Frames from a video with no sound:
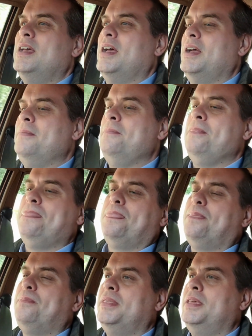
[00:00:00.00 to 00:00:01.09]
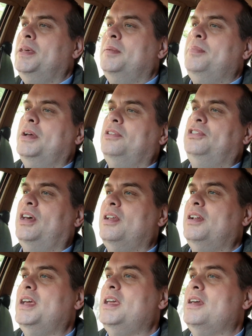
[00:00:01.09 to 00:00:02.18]
Um, but
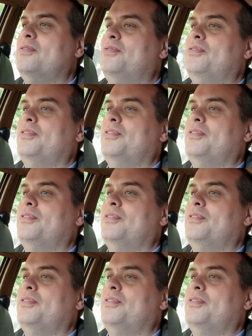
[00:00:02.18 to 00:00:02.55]
certainly if